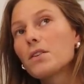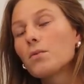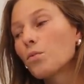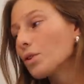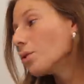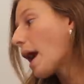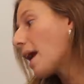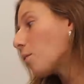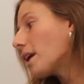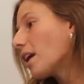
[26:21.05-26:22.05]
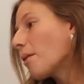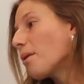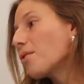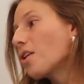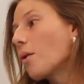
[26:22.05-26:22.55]
Rue and Winnie are
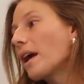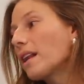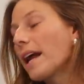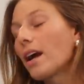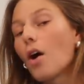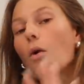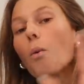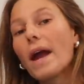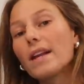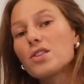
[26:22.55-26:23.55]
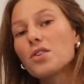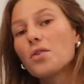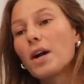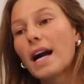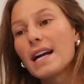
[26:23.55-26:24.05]
both going like away
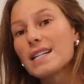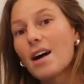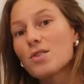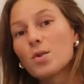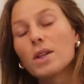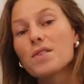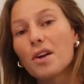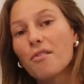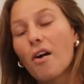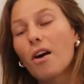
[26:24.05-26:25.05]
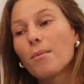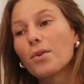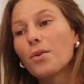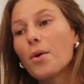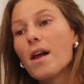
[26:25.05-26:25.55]
to a guy's house who lives on a farm
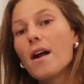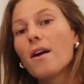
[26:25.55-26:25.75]
who